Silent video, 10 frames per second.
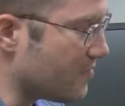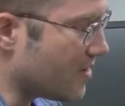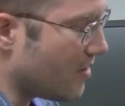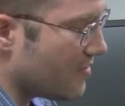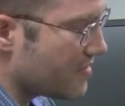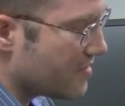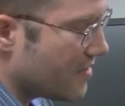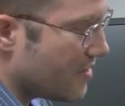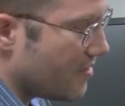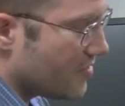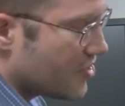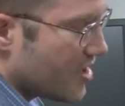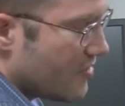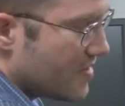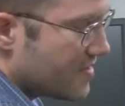because they don't
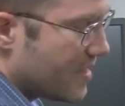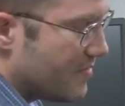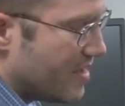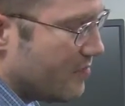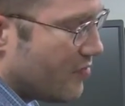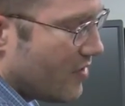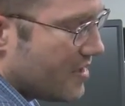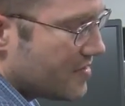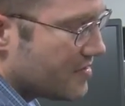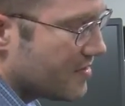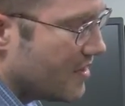share the same endpoints